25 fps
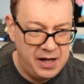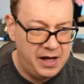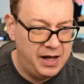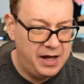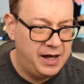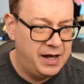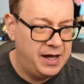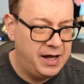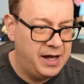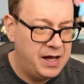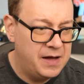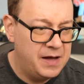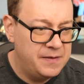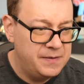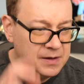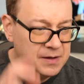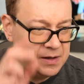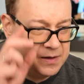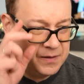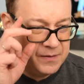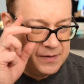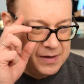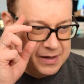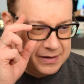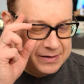And
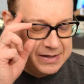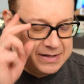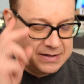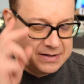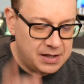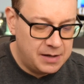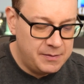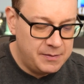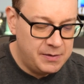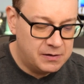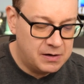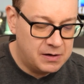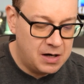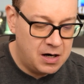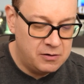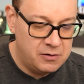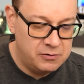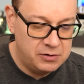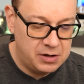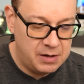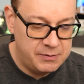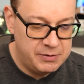uh, this time around,